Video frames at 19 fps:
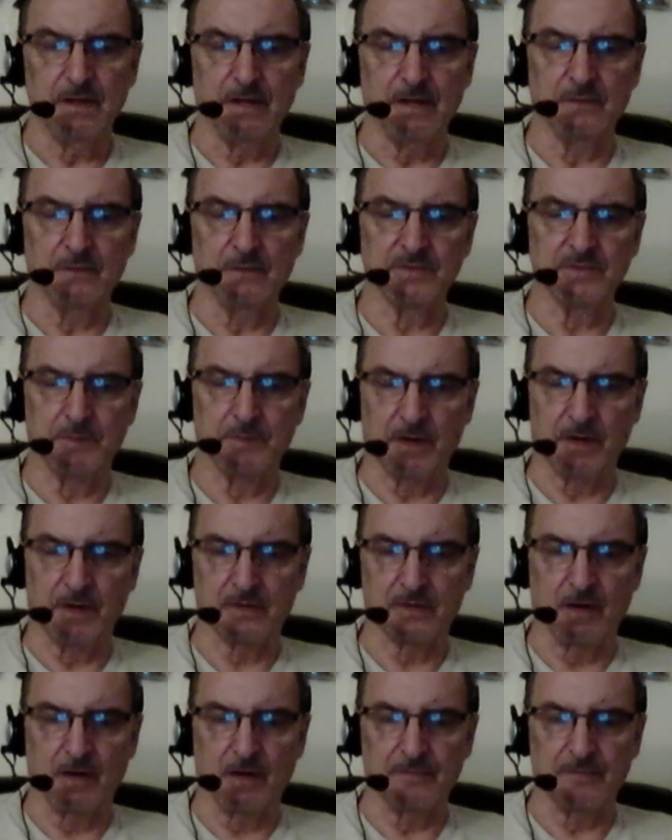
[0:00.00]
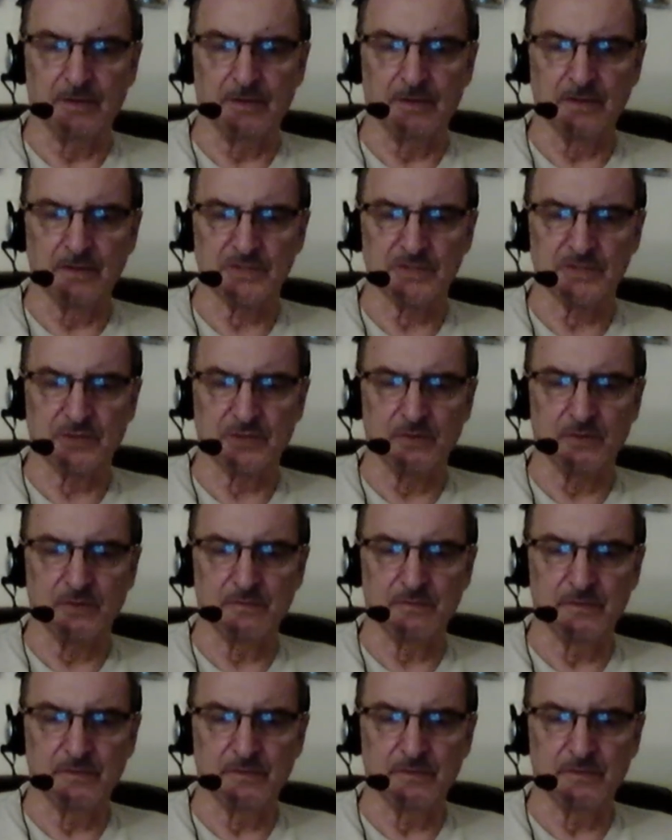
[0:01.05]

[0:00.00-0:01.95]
was a pot of coffee on the stove,